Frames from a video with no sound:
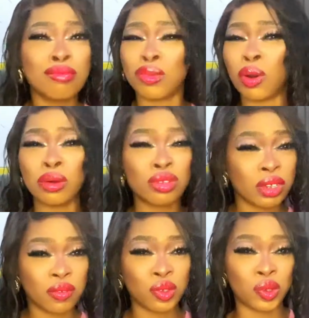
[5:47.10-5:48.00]
or
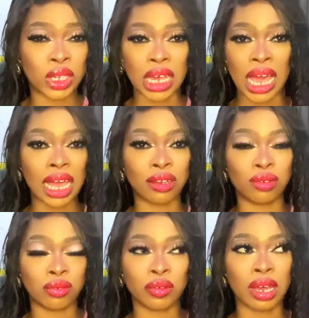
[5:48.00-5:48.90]
even too tired
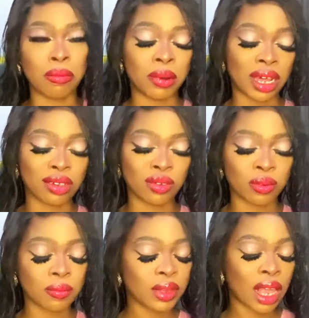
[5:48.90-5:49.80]
to reapply.
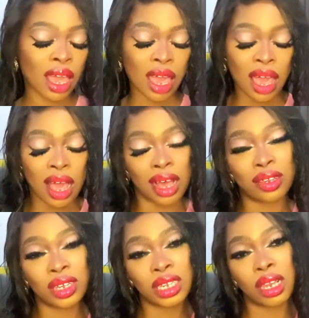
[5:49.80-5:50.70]
So I
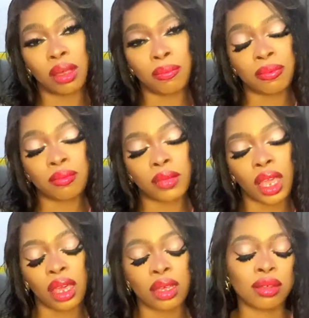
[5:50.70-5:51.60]
just sleep.
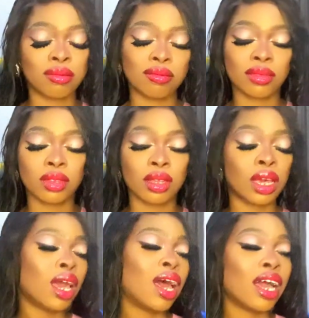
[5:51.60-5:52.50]
Like,
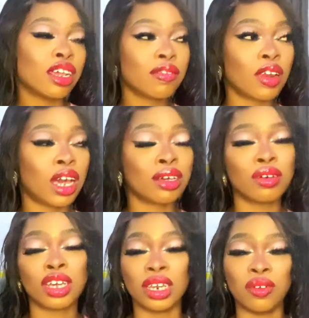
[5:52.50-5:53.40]
I just feel like,
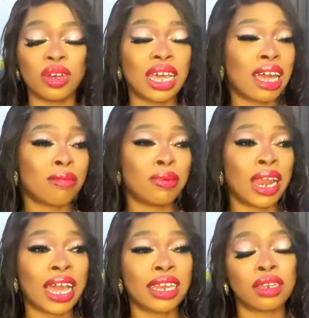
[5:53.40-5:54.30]
okay, the one I
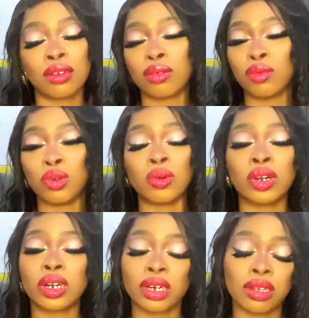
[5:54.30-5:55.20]
applied, we
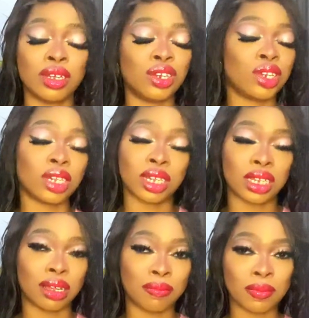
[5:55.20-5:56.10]
walk in Jesus'
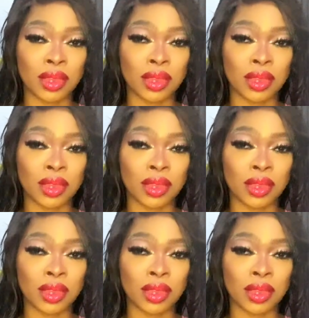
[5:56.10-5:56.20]
name.